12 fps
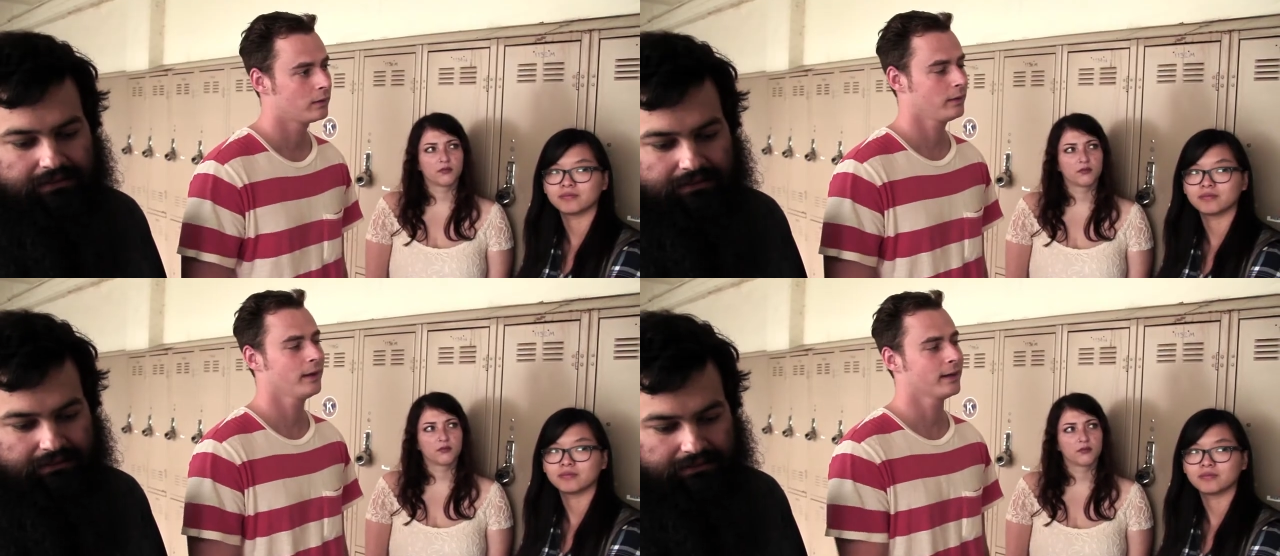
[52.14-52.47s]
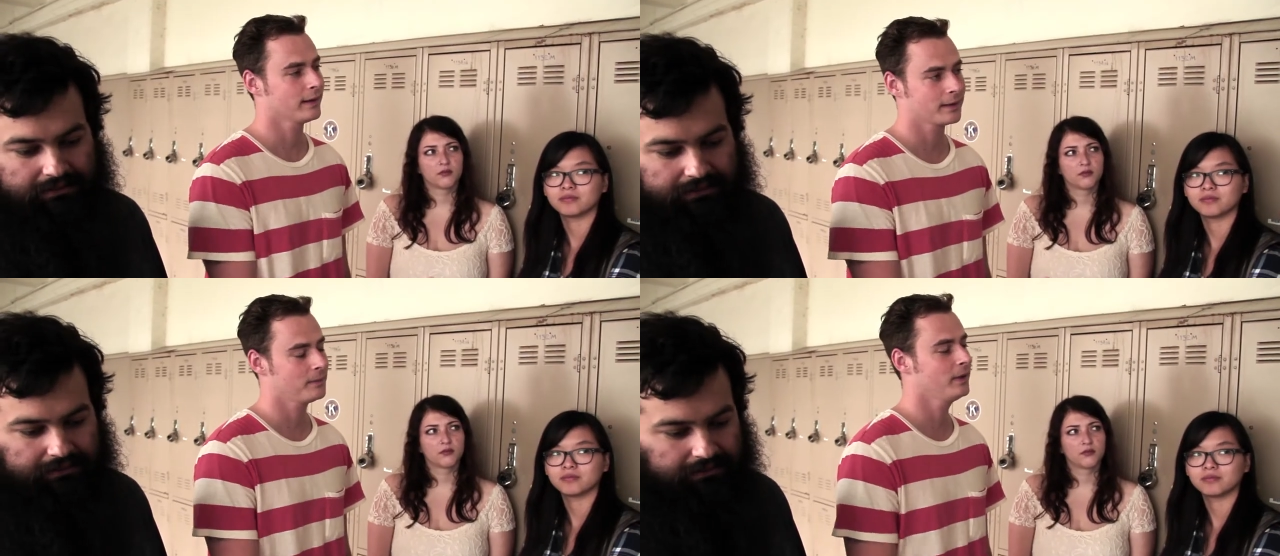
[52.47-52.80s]
Speaker 1: Yeah,
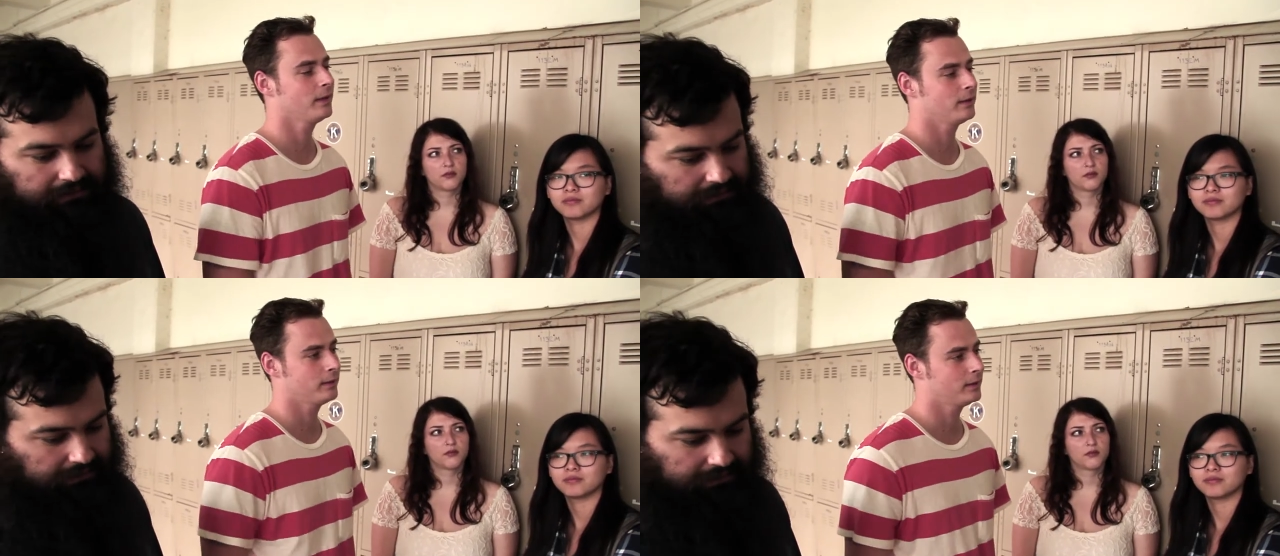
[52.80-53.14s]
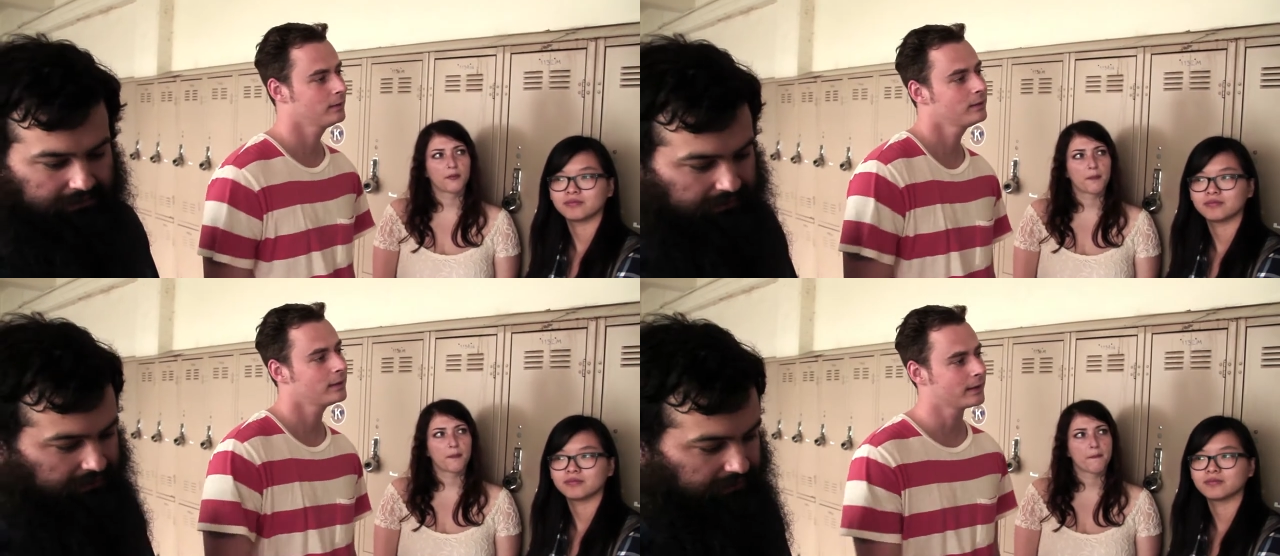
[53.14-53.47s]
like men, you
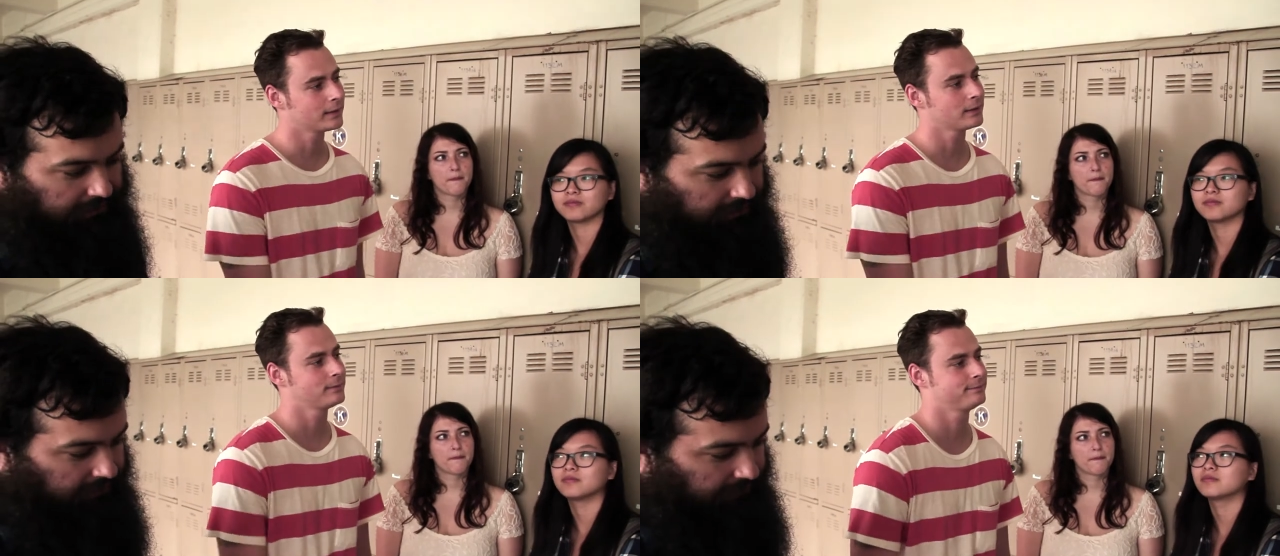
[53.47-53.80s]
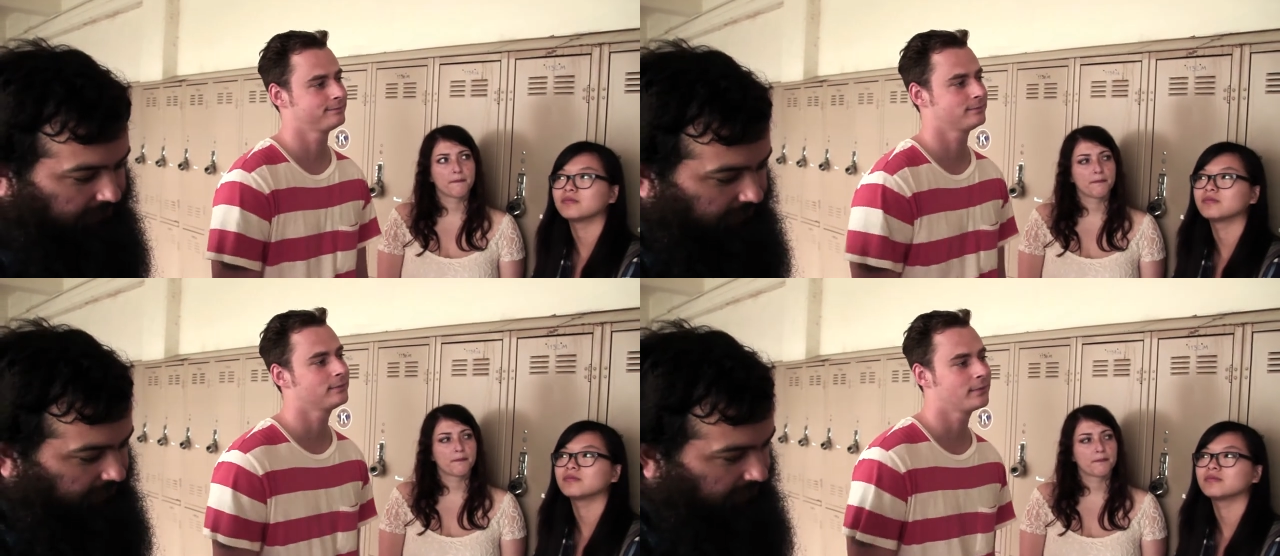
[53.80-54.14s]
know, like
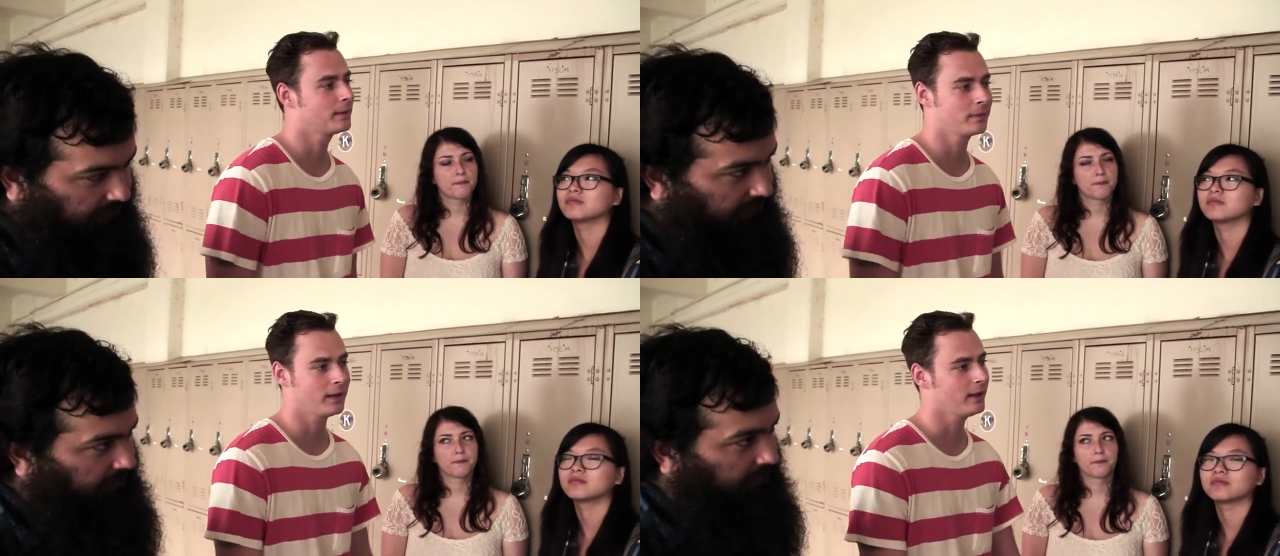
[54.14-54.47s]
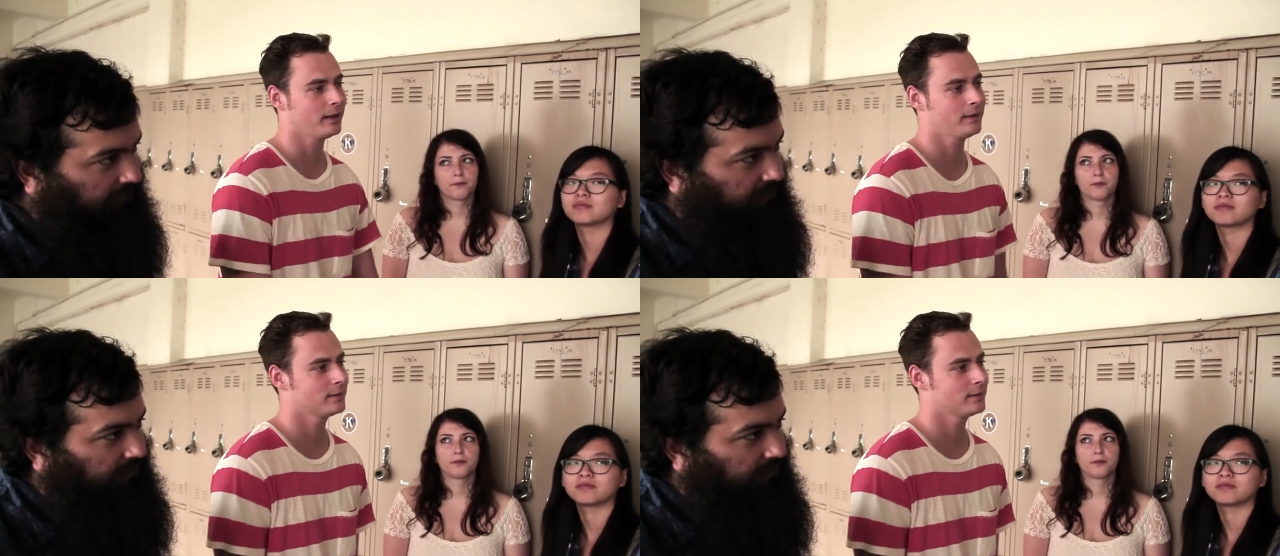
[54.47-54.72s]
I'm gay.